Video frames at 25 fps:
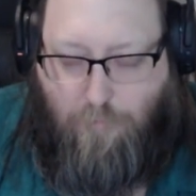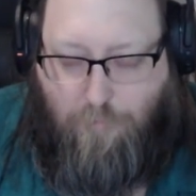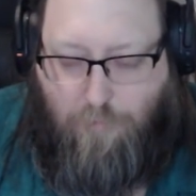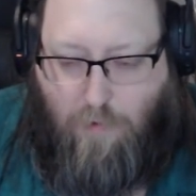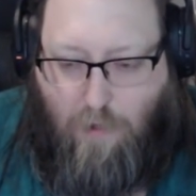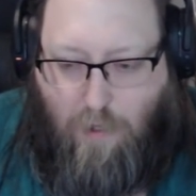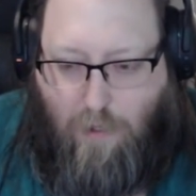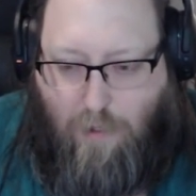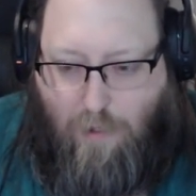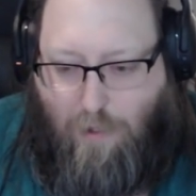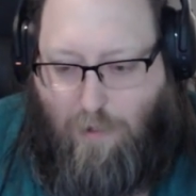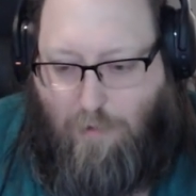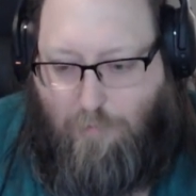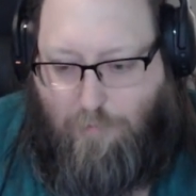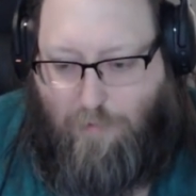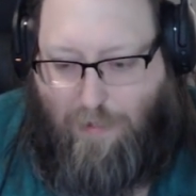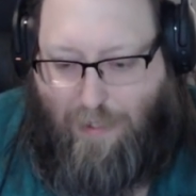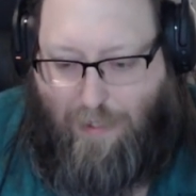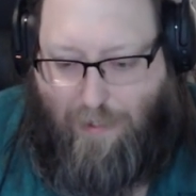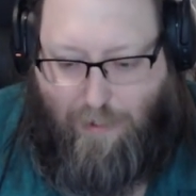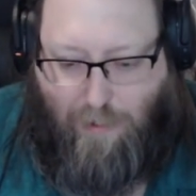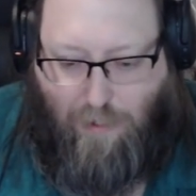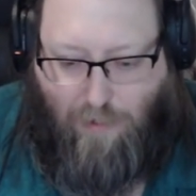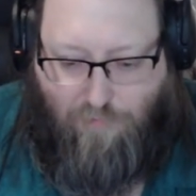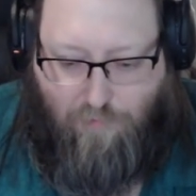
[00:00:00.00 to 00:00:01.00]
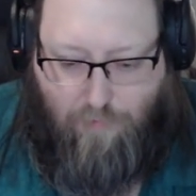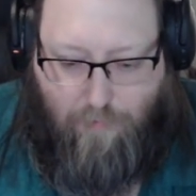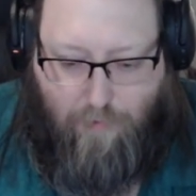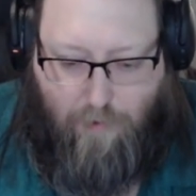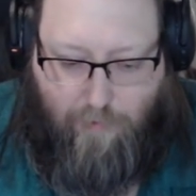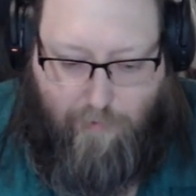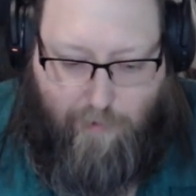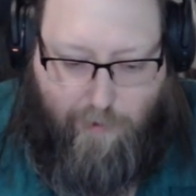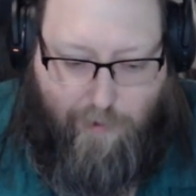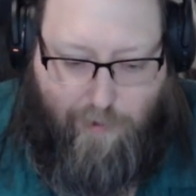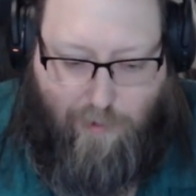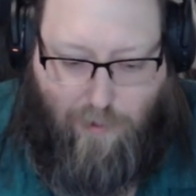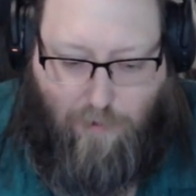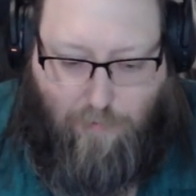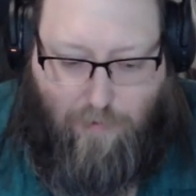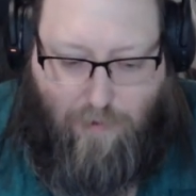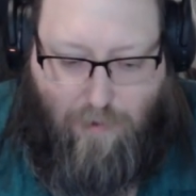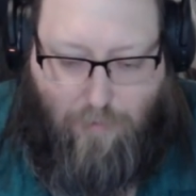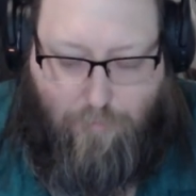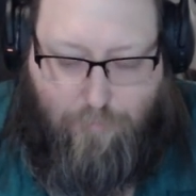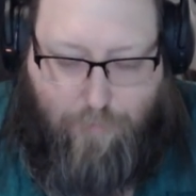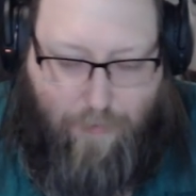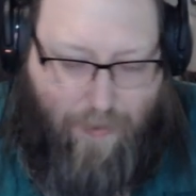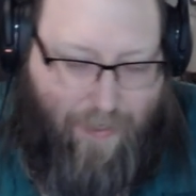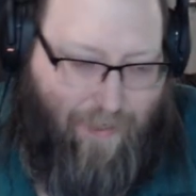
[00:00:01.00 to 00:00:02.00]
kind of get you familiarized with the
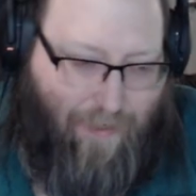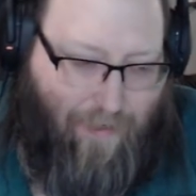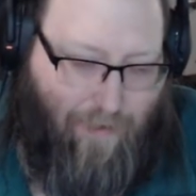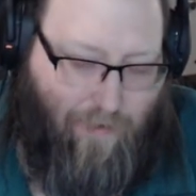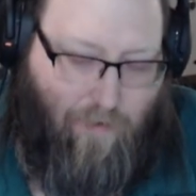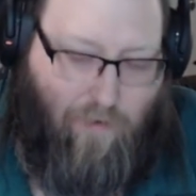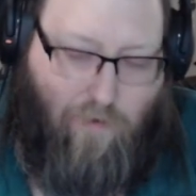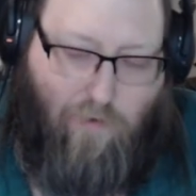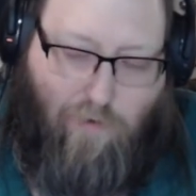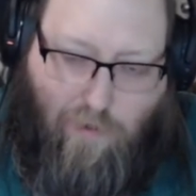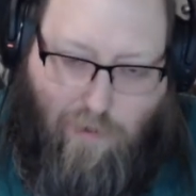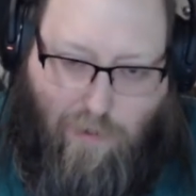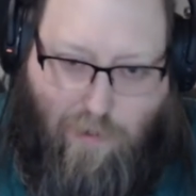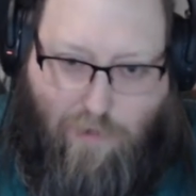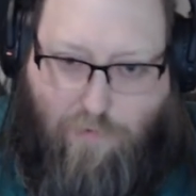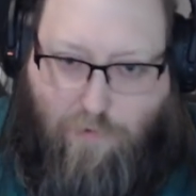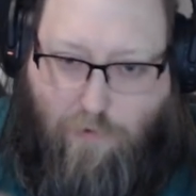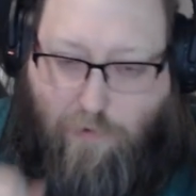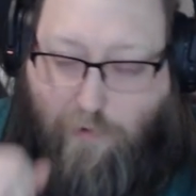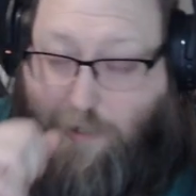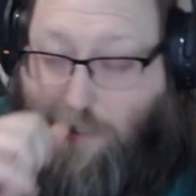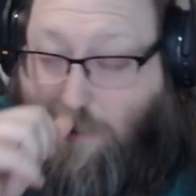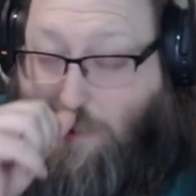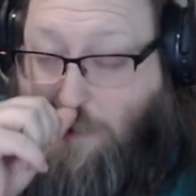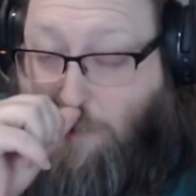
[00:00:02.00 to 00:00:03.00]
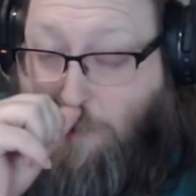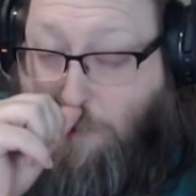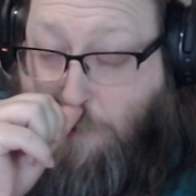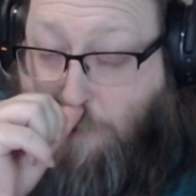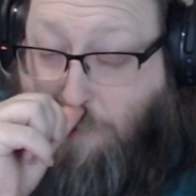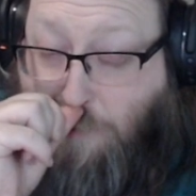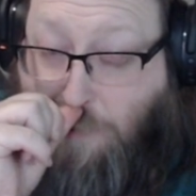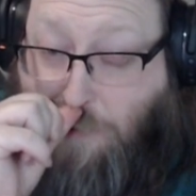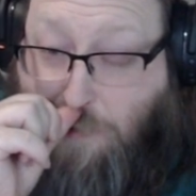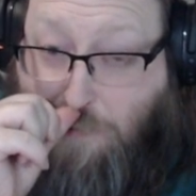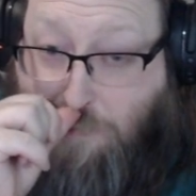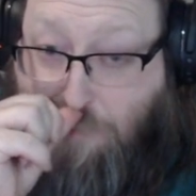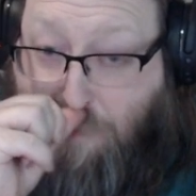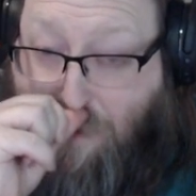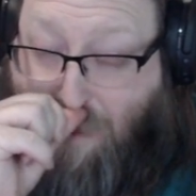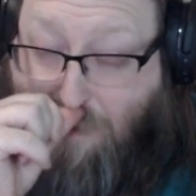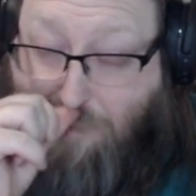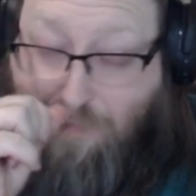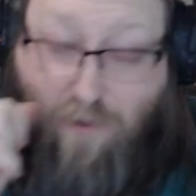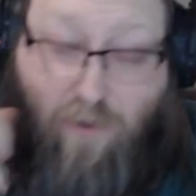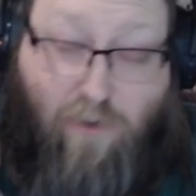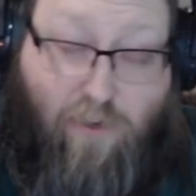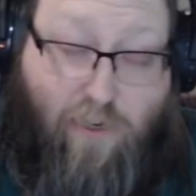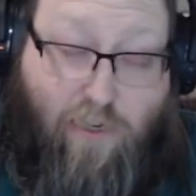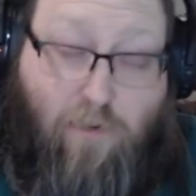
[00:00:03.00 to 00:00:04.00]
basic stuff you'll need to know to make a
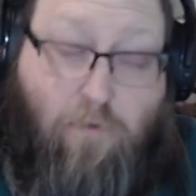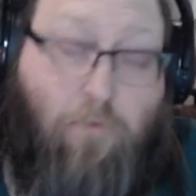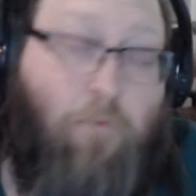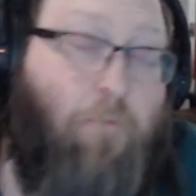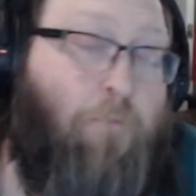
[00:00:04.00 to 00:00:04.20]
plugin.